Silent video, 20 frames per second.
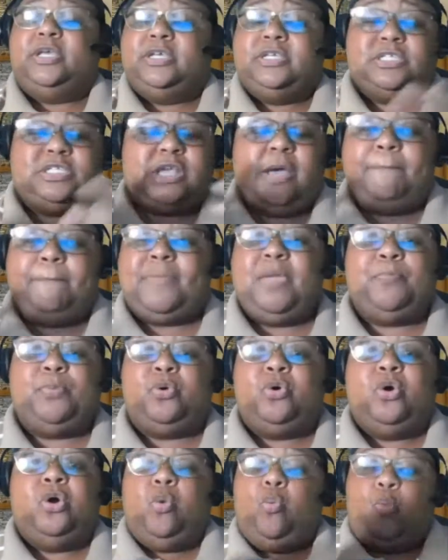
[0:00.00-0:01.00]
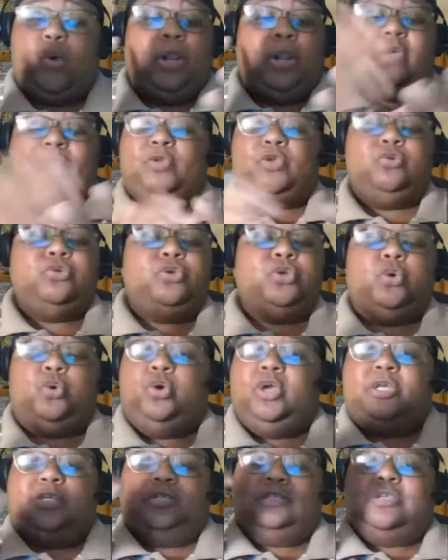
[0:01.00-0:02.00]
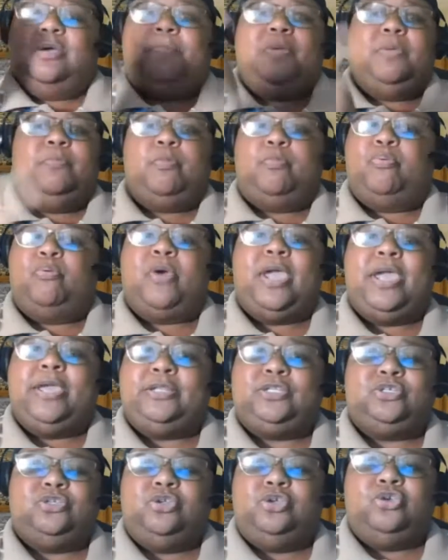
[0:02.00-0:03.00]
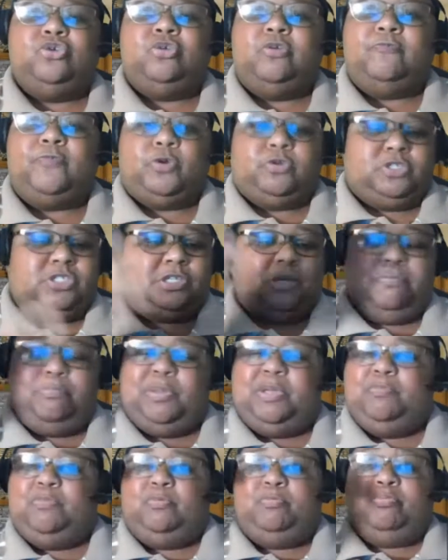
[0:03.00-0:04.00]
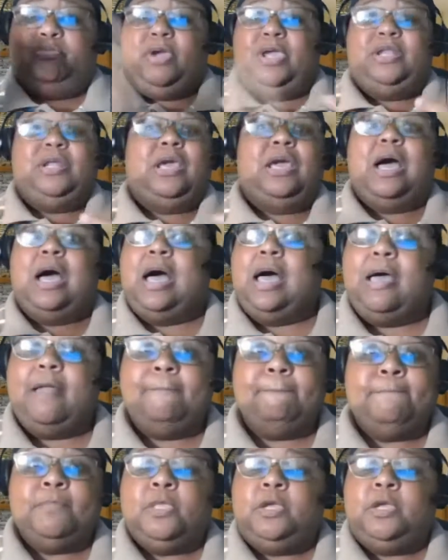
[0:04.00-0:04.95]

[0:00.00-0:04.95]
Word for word: Some people, whatever you do, some people pray to the universe, some people pray to God,